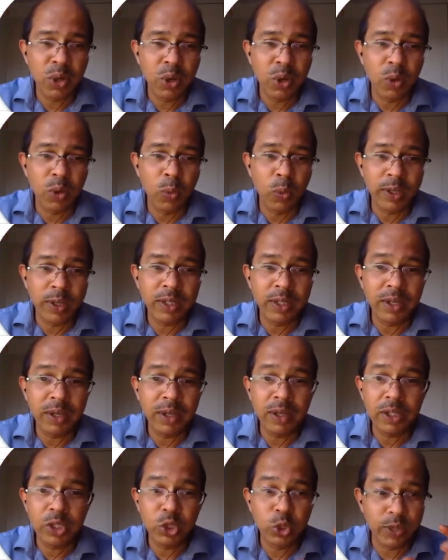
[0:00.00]
what
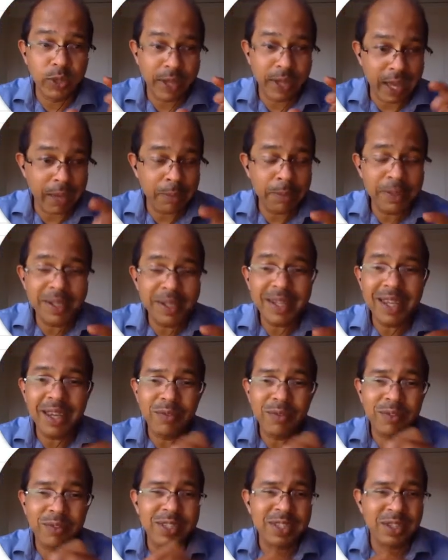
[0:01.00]
should happen if
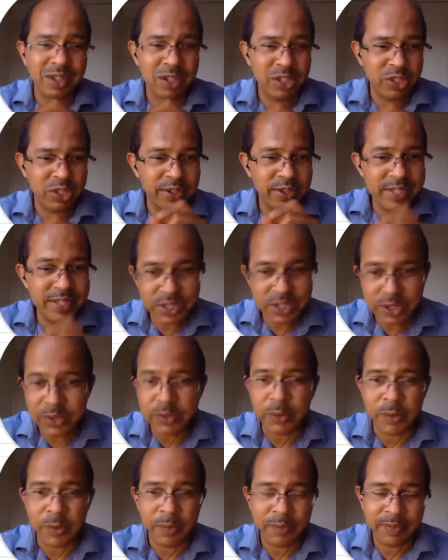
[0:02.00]
this condition is
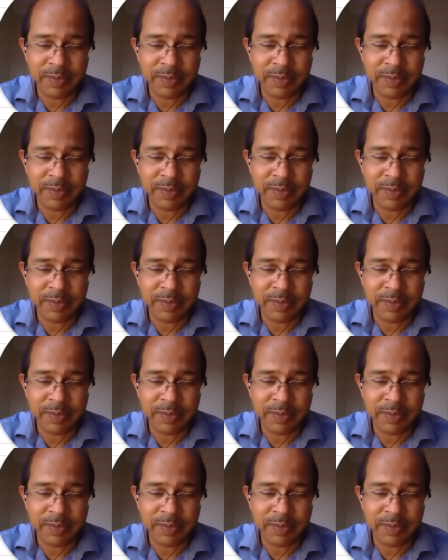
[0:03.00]
true.